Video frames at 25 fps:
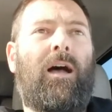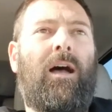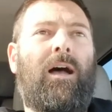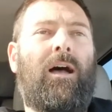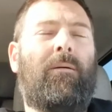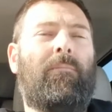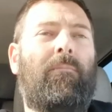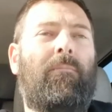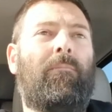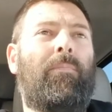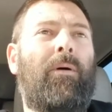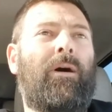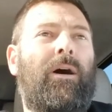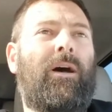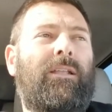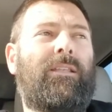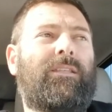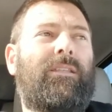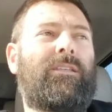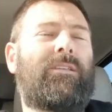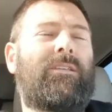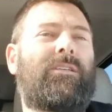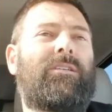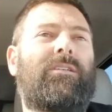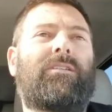But
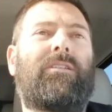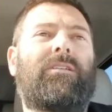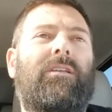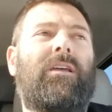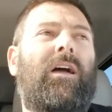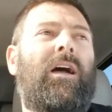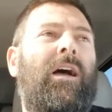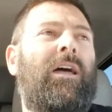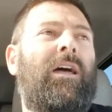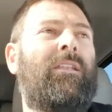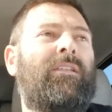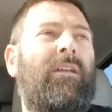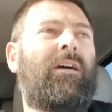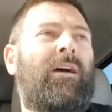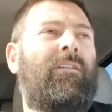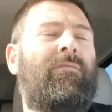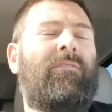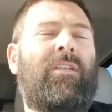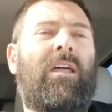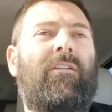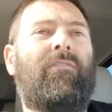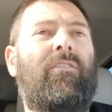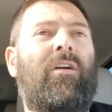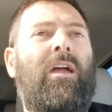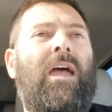I've
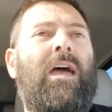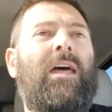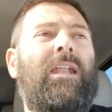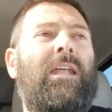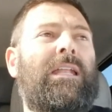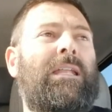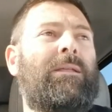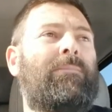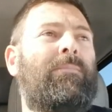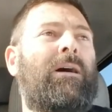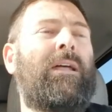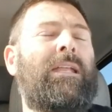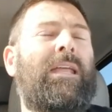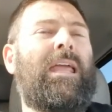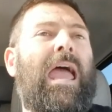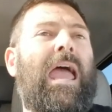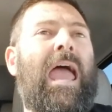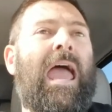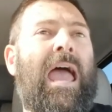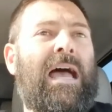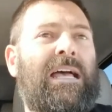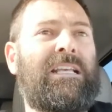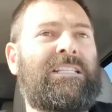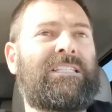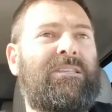never had anybody
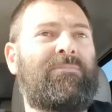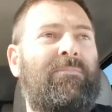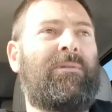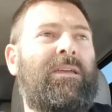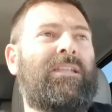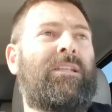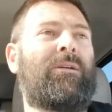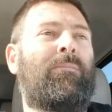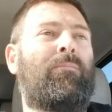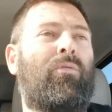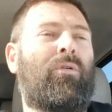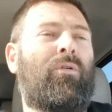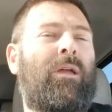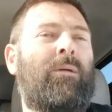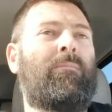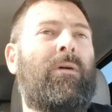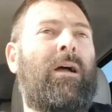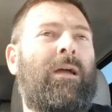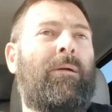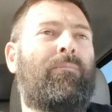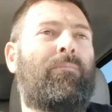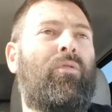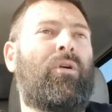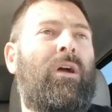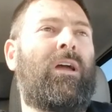ask me to bring my
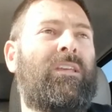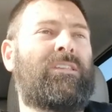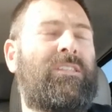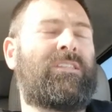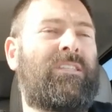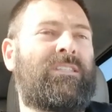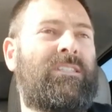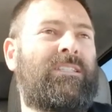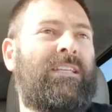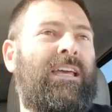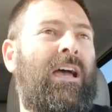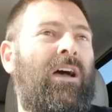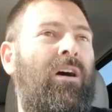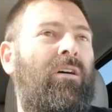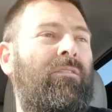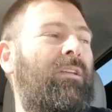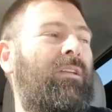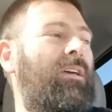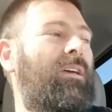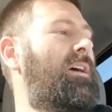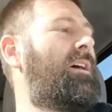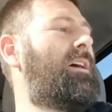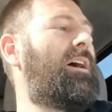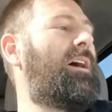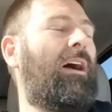prices down.
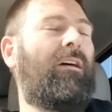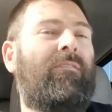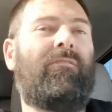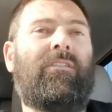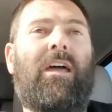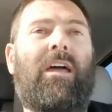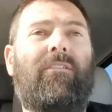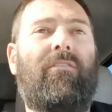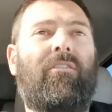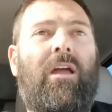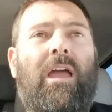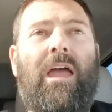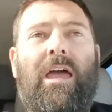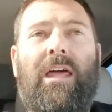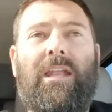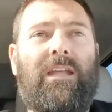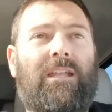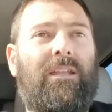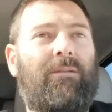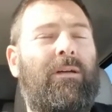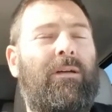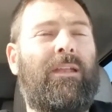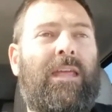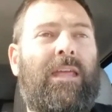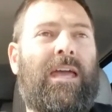I've never had
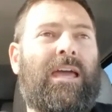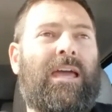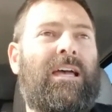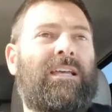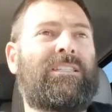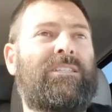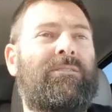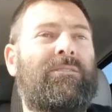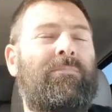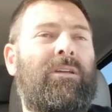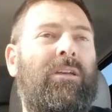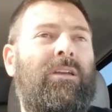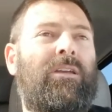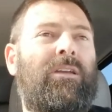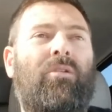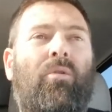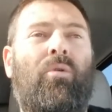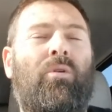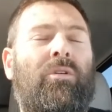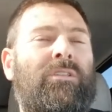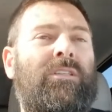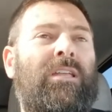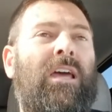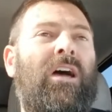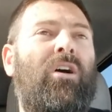anybody ask me
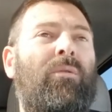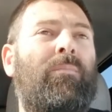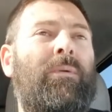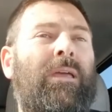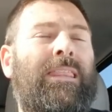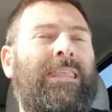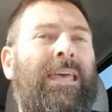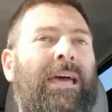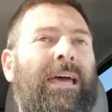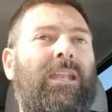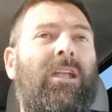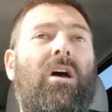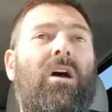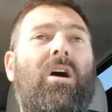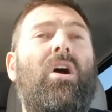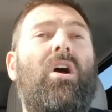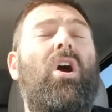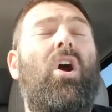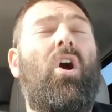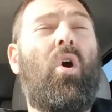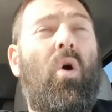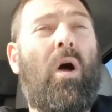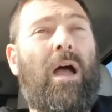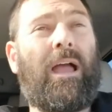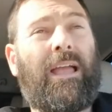or tell me that,
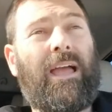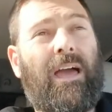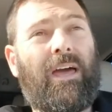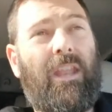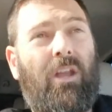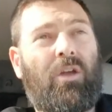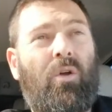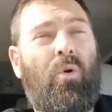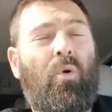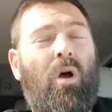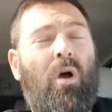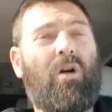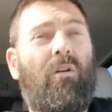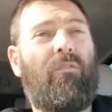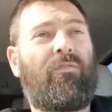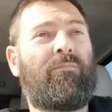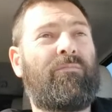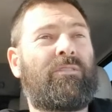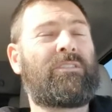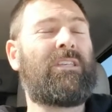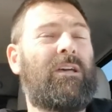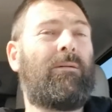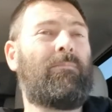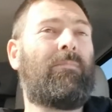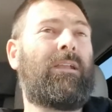oh, I got a quote from
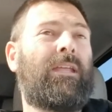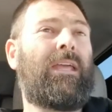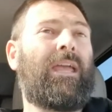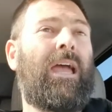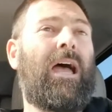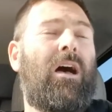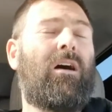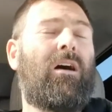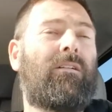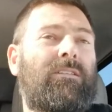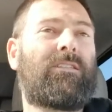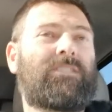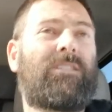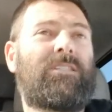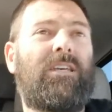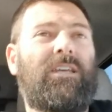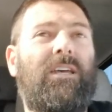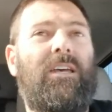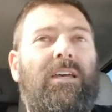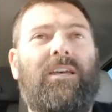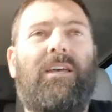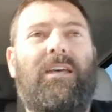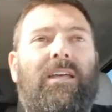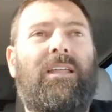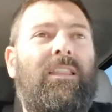somebody else
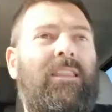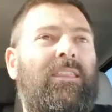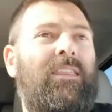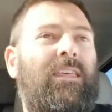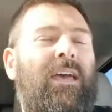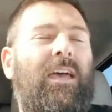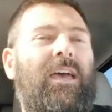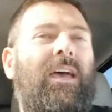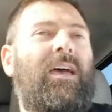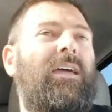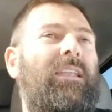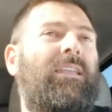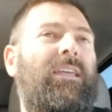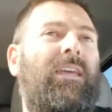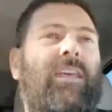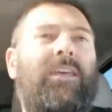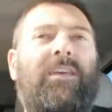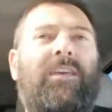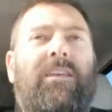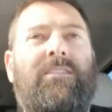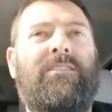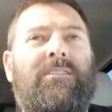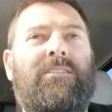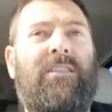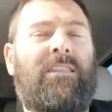that
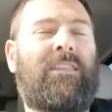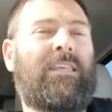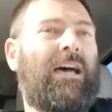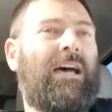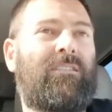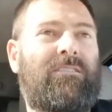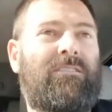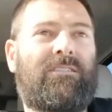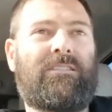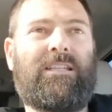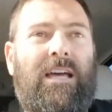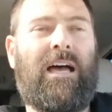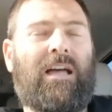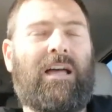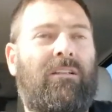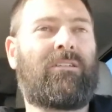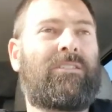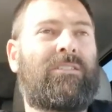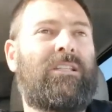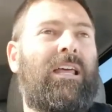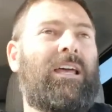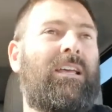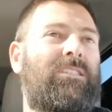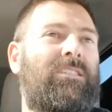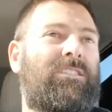is $1,000
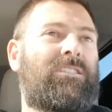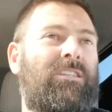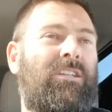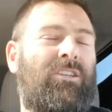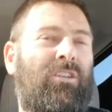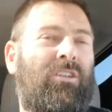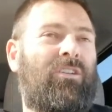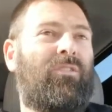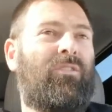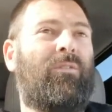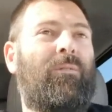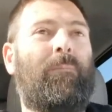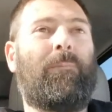less than you.